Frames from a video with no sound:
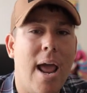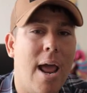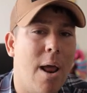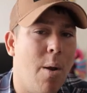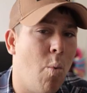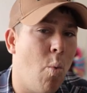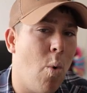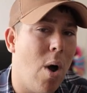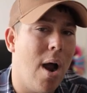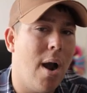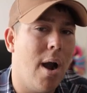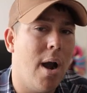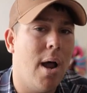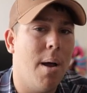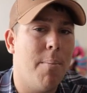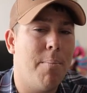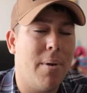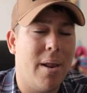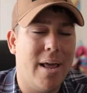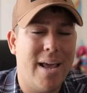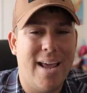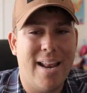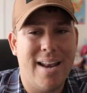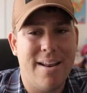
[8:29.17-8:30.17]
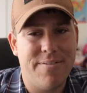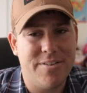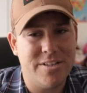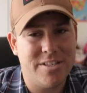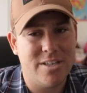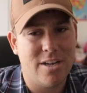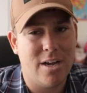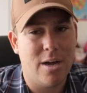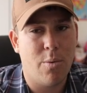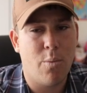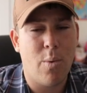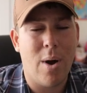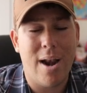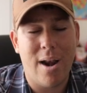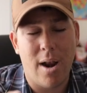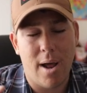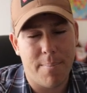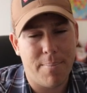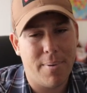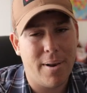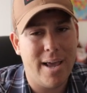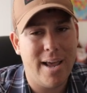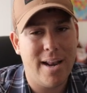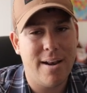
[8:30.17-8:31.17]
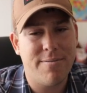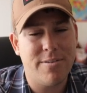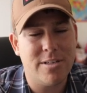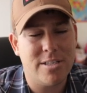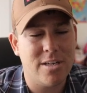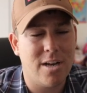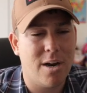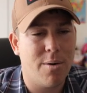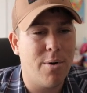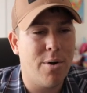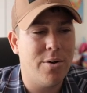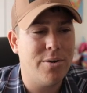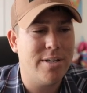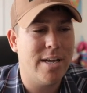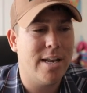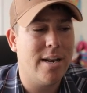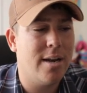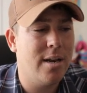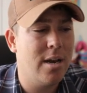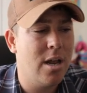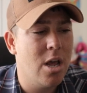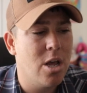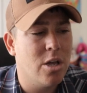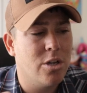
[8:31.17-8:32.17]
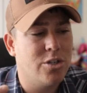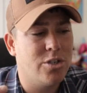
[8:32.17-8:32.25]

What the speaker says: and why play it if it's not? Why not play it if it's not rotated?